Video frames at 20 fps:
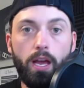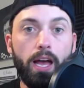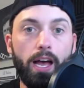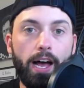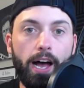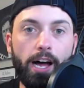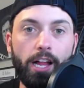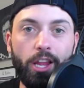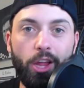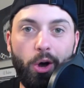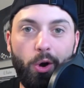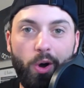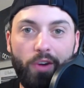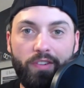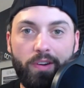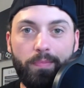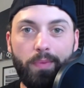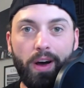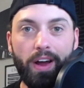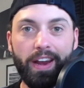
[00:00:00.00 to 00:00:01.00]
Hello,
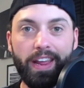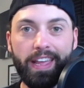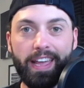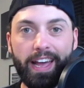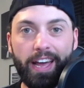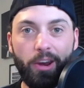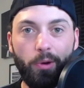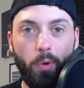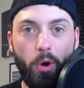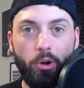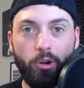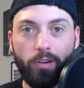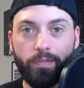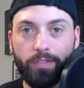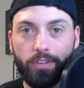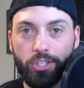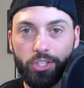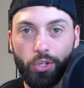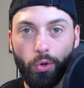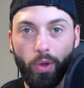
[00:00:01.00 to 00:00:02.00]
everybody, and
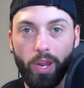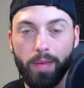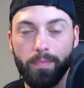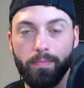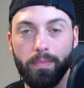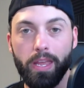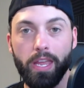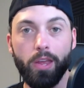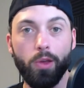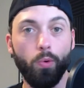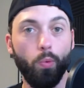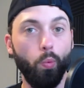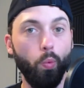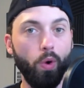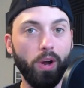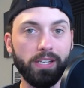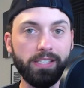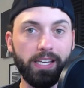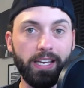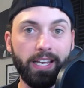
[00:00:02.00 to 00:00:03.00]
welcome for joining me
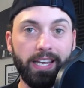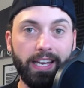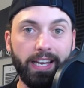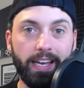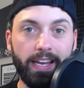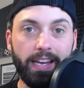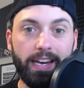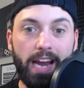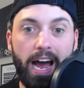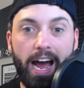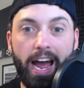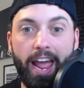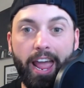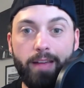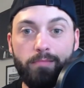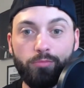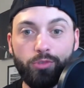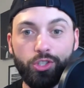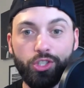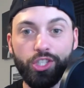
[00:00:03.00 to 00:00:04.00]
once again. I
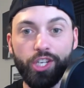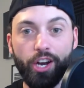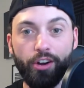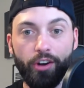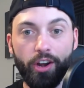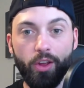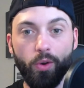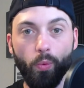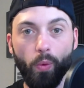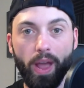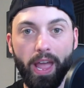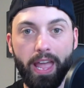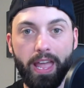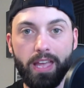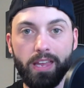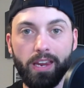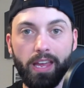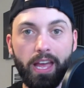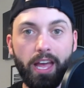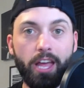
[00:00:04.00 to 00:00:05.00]
am Jerry
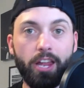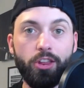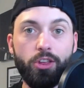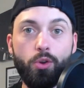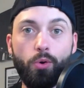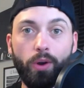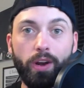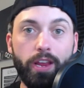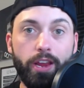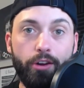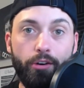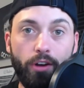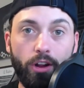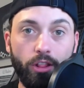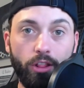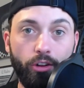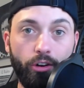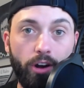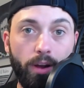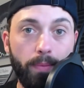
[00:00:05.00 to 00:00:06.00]
Wayne, and you are here
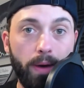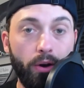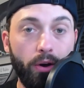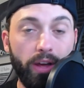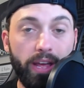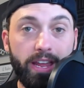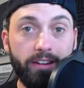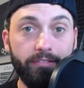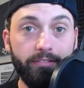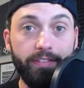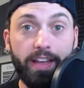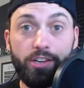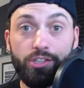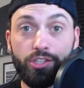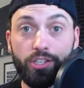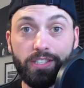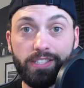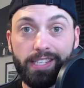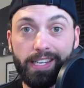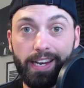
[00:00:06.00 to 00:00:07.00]
to learn about
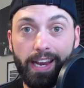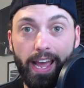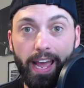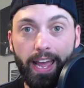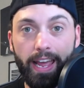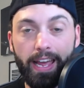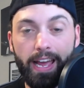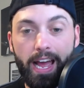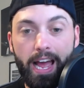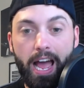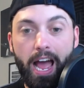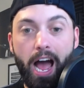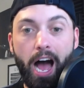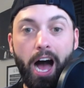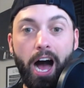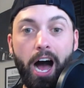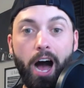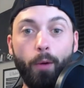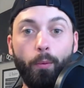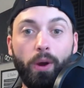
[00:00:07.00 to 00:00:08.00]
innovation today.
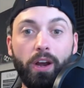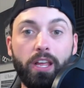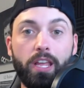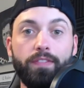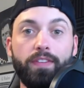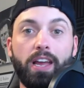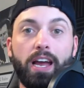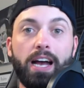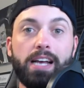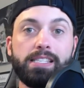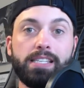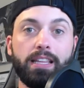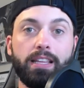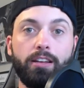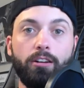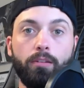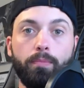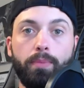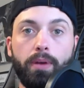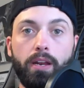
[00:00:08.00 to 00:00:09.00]
I want to give you guys a
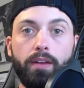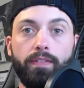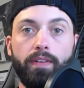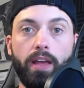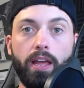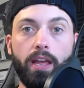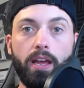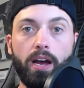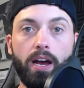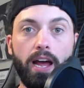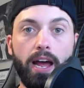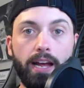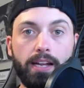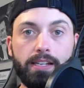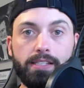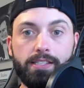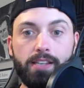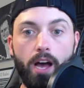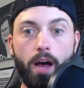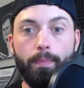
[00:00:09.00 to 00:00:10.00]
little bit of a
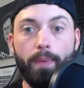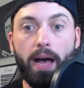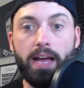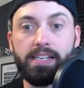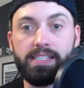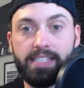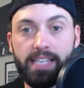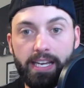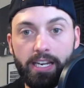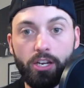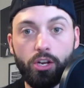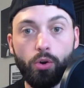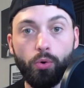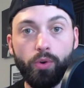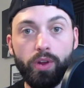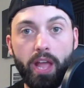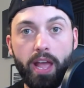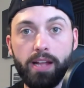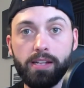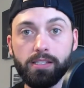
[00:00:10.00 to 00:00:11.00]
heads up. I did
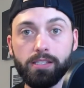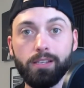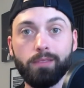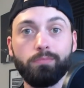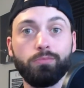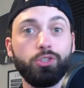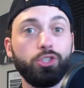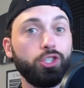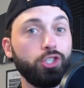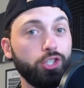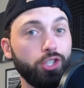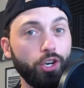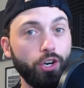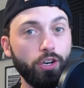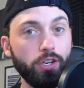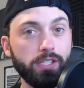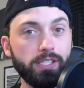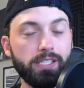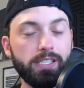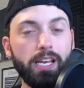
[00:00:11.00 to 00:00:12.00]
create some
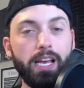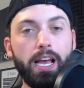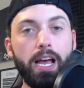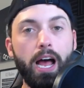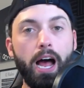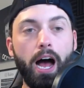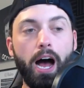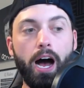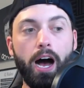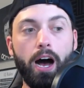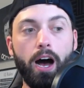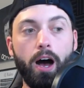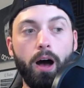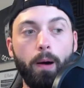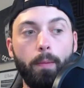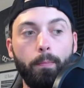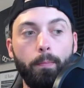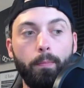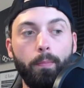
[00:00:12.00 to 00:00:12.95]
shirts. I